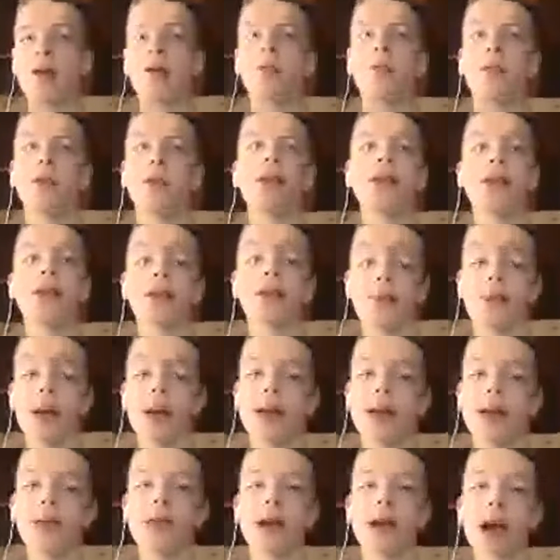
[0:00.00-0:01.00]
and
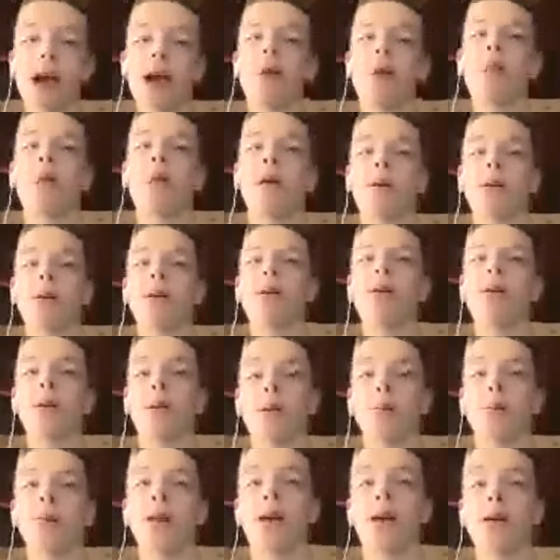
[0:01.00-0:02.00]
spend time on your
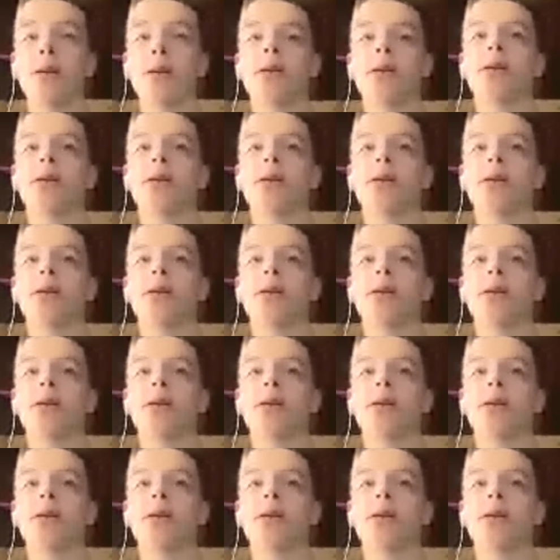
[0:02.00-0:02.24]
thumbnails.